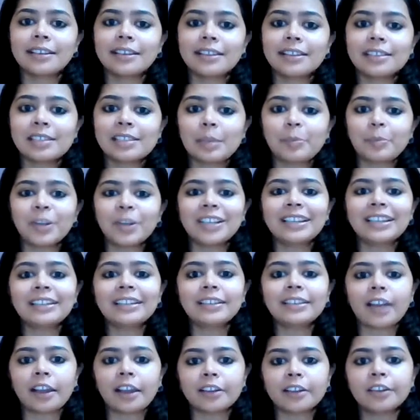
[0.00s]
Separately,
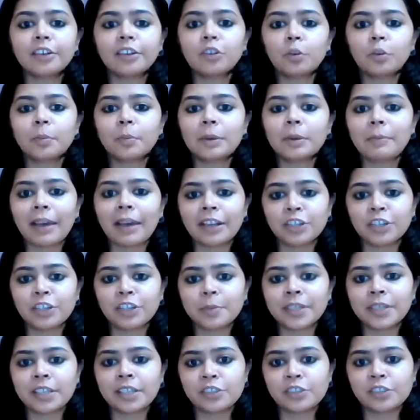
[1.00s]
Tiger Global
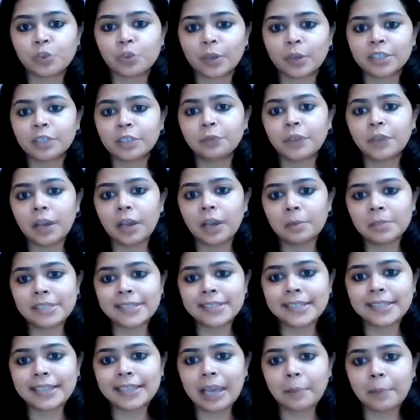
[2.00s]
Management has joined the
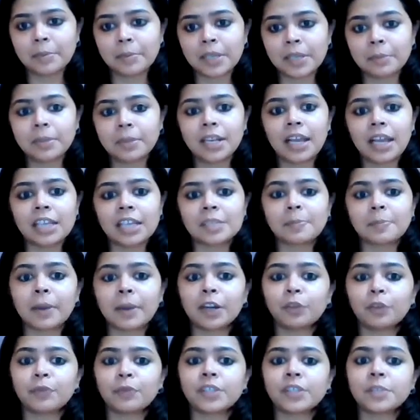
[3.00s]
FarmEasy cap table as
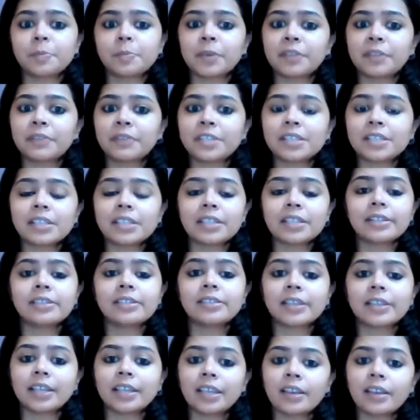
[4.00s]
part of its previous
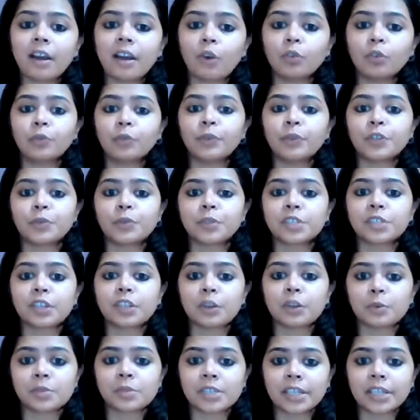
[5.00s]
Series E round, which was
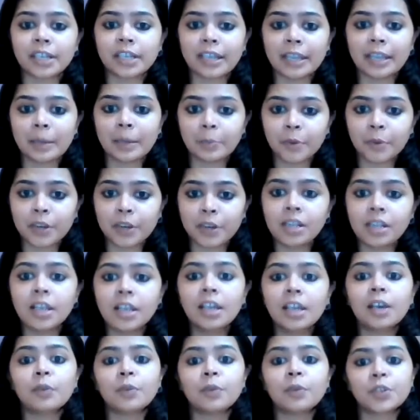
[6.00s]
closed in April,
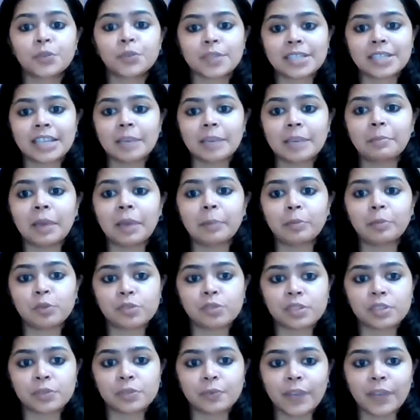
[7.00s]
which was led by
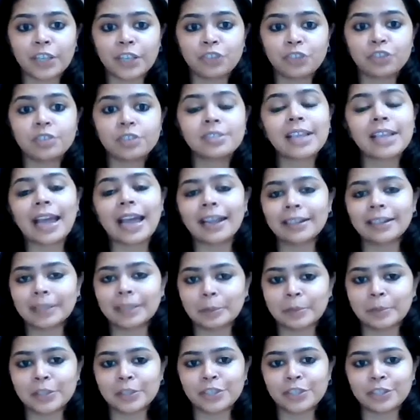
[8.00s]
Process Ventures and
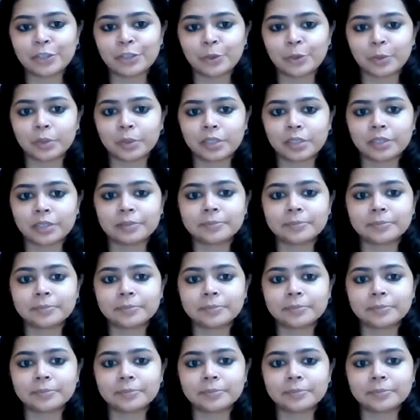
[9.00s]
TPG Growth.